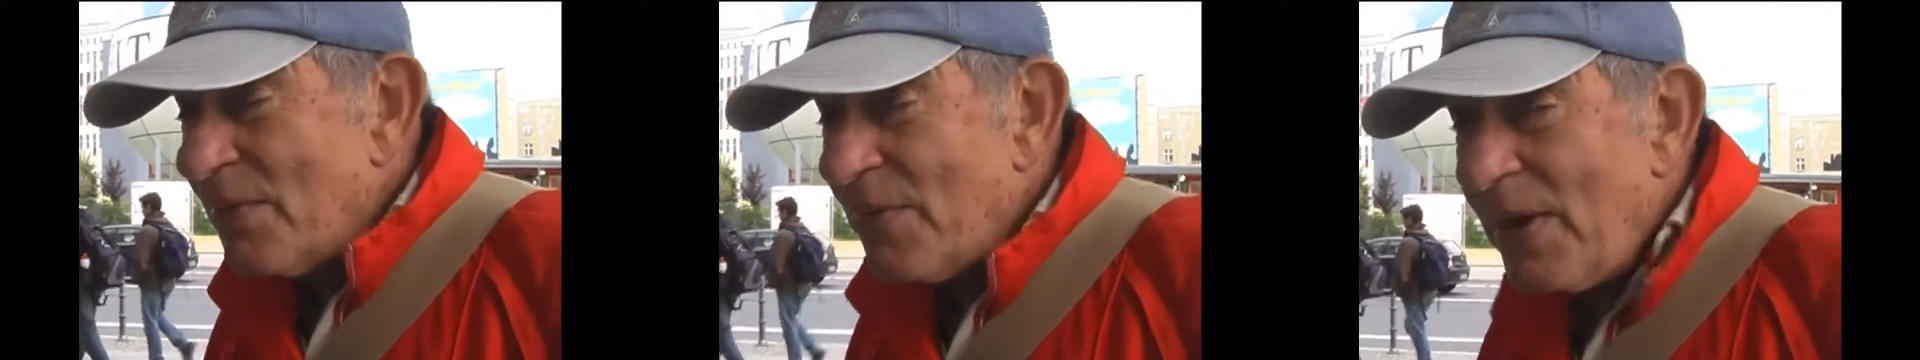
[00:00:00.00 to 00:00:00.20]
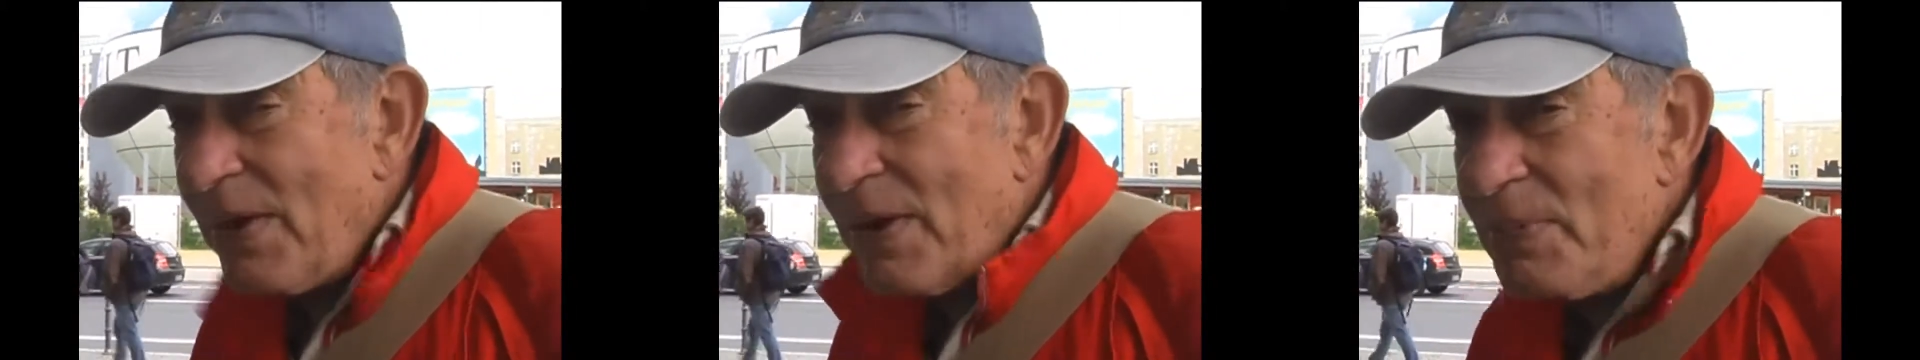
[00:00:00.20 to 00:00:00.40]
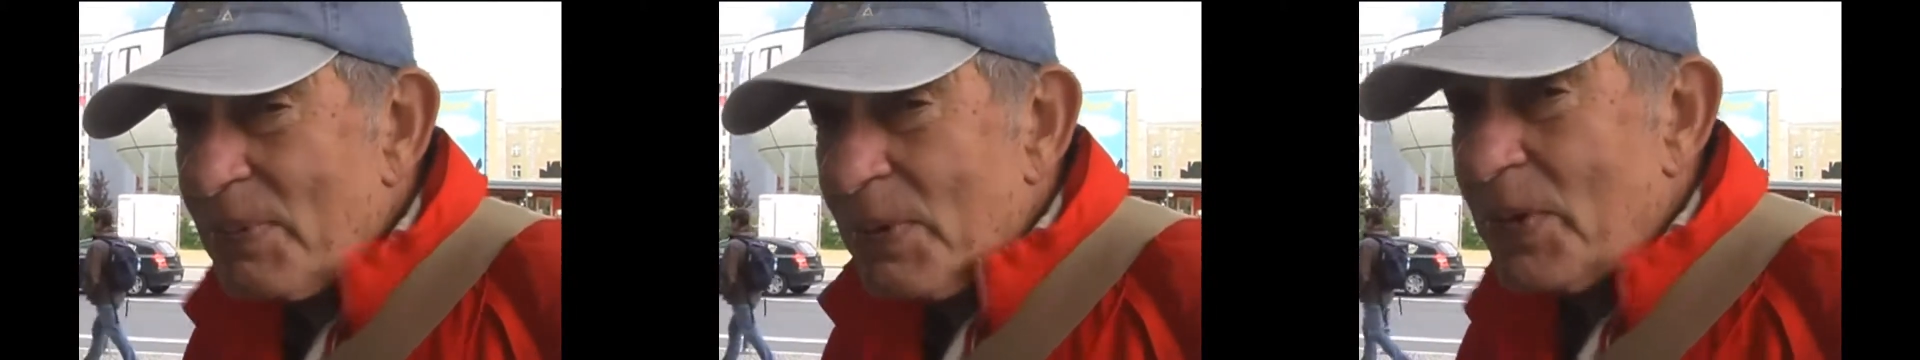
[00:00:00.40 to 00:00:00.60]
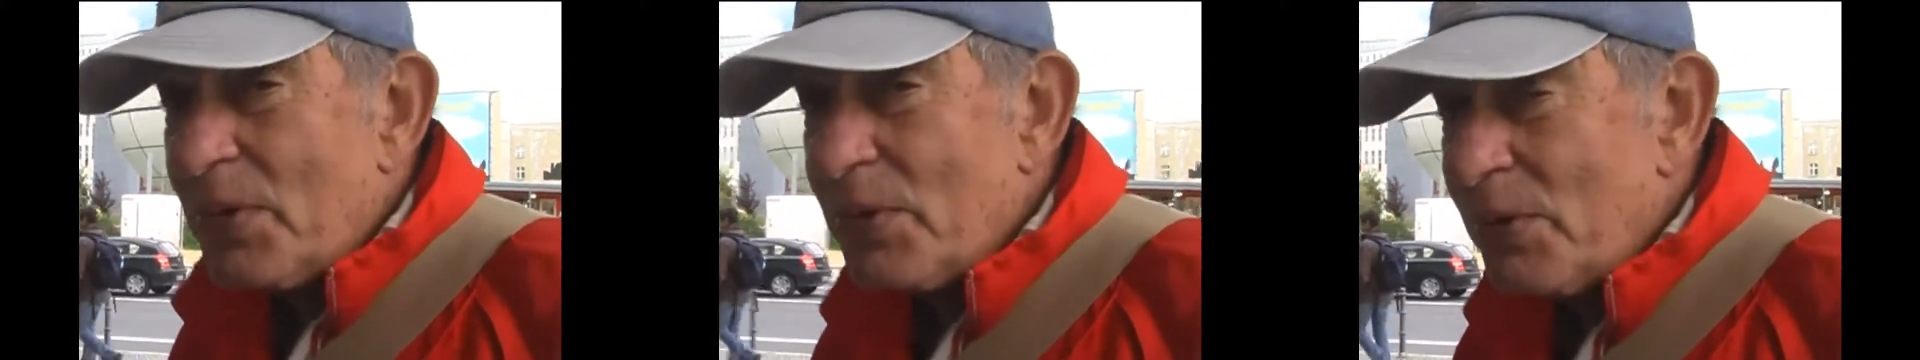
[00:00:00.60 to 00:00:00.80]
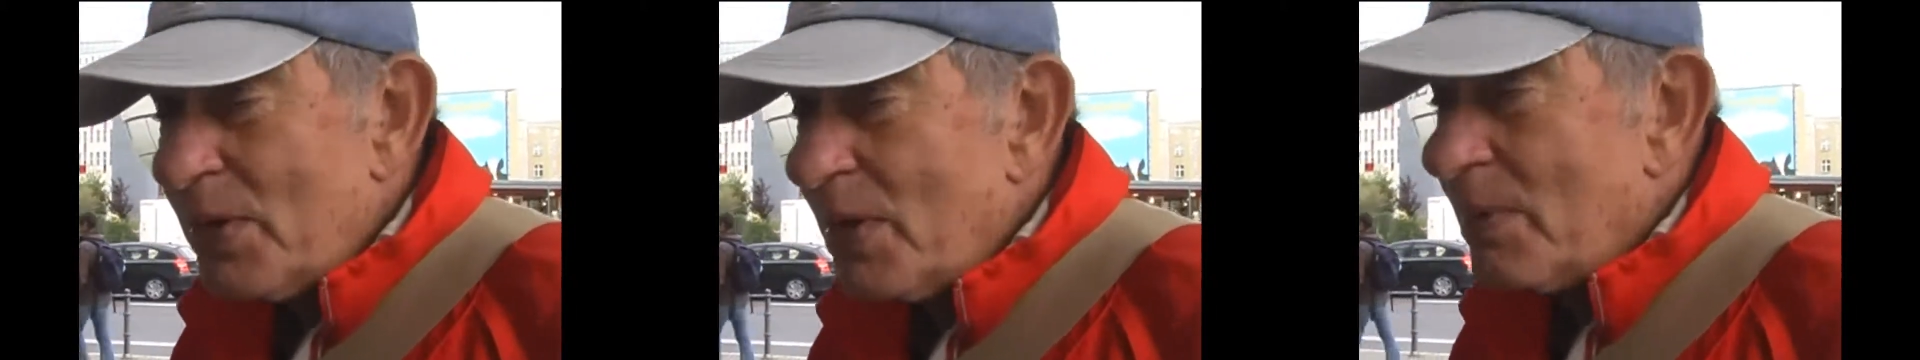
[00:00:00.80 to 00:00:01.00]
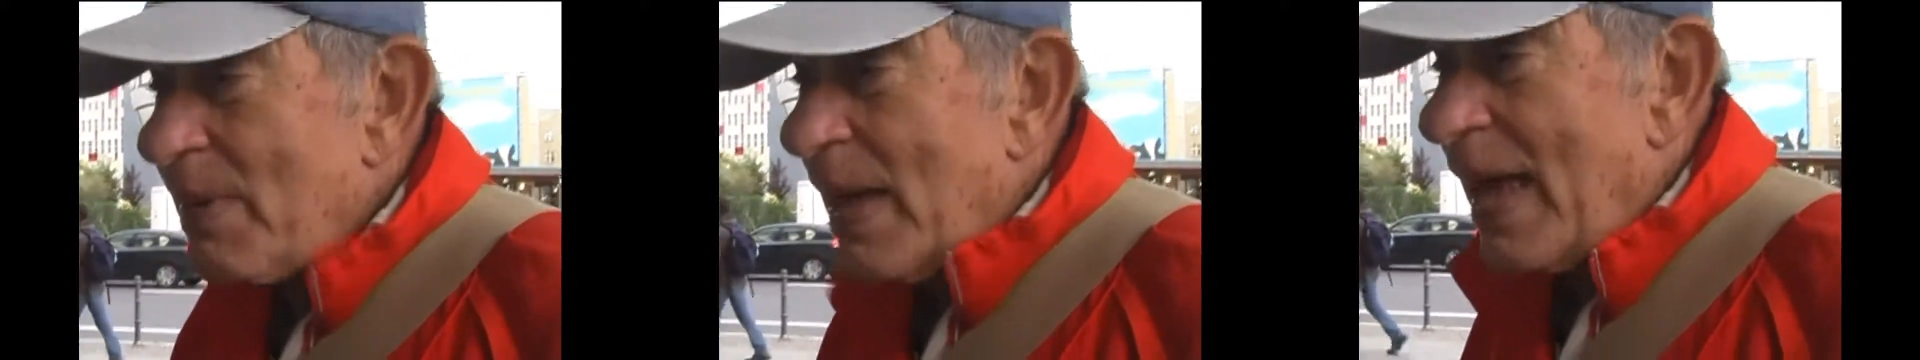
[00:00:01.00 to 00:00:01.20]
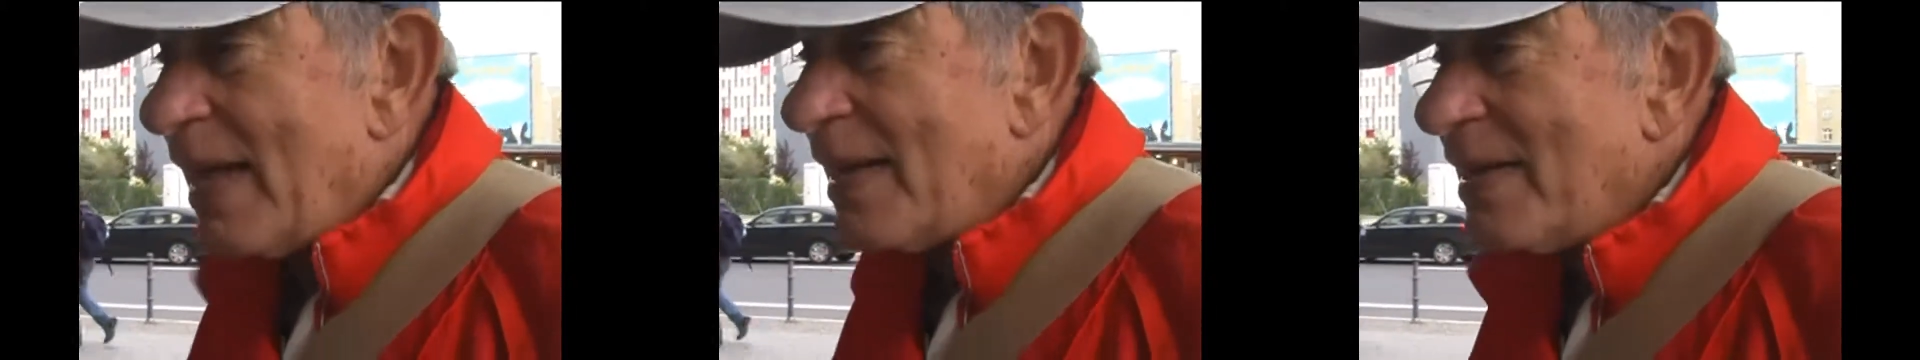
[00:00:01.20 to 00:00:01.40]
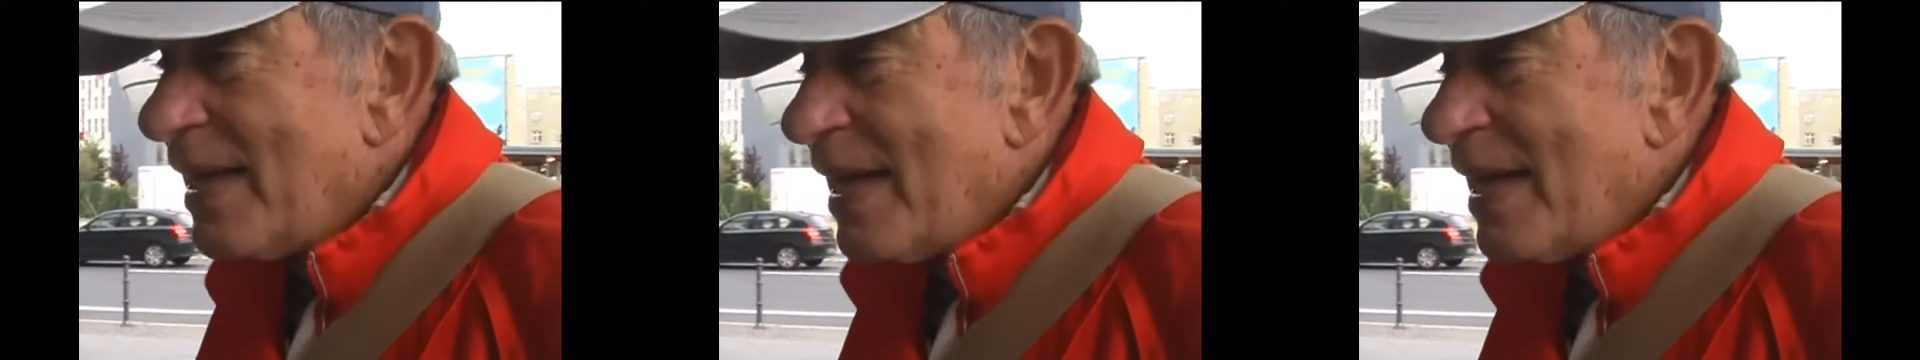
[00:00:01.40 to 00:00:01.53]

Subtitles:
very peculiar man.